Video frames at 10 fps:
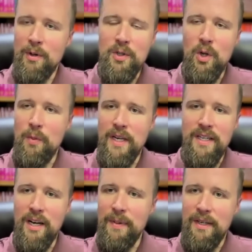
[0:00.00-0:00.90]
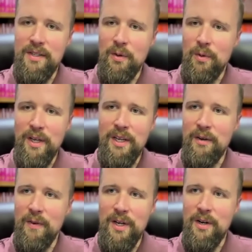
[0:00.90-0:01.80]
There's so many topics that we
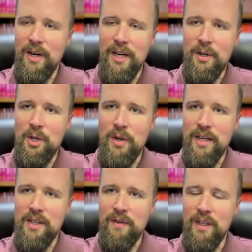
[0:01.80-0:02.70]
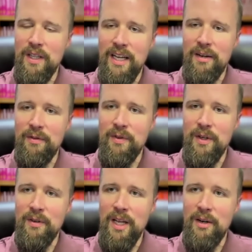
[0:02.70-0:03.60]
cover here, and I know you guys have a lot of
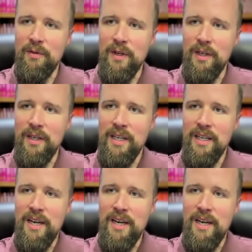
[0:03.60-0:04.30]
a lot of uh,